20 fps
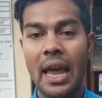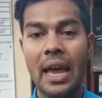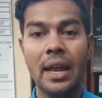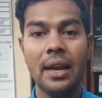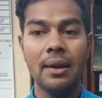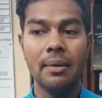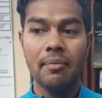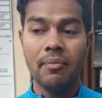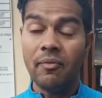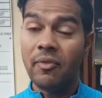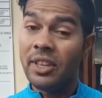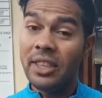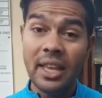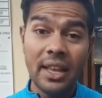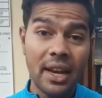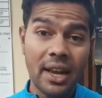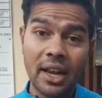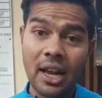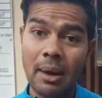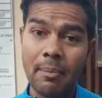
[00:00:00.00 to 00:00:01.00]
And
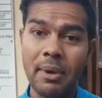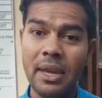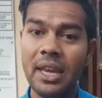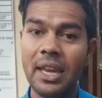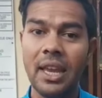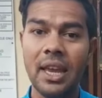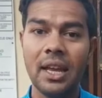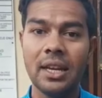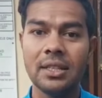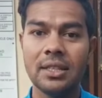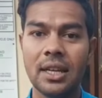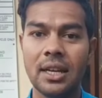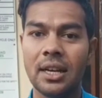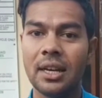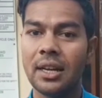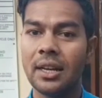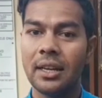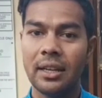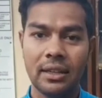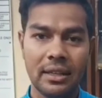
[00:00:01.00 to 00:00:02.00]
within a coming years,
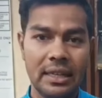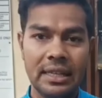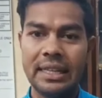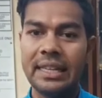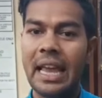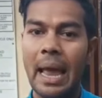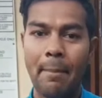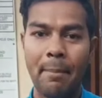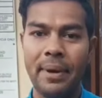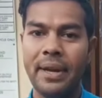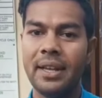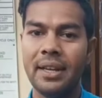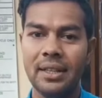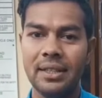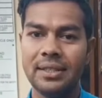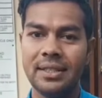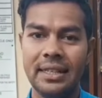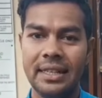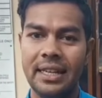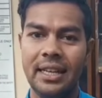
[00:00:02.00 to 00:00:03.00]
in
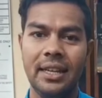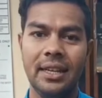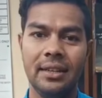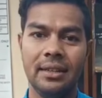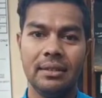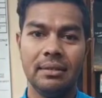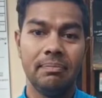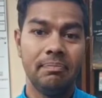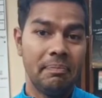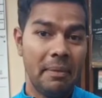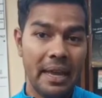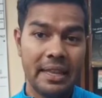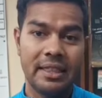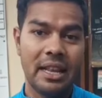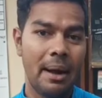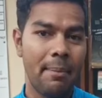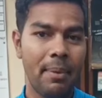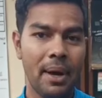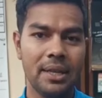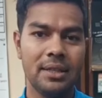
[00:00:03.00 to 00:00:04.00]
capital city in
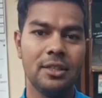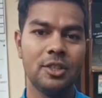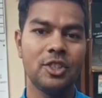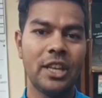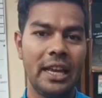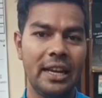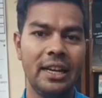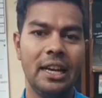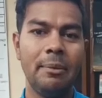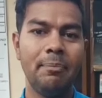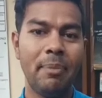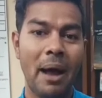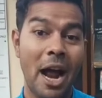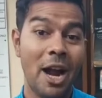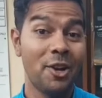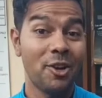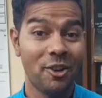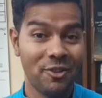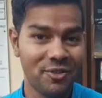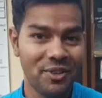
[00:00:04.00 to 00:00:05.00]
Hyderabad, the cycling
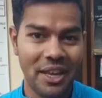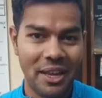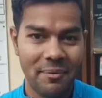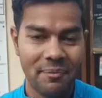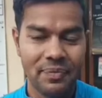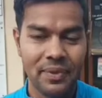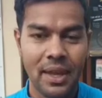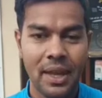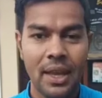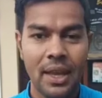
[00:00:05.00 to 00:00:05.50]
part of the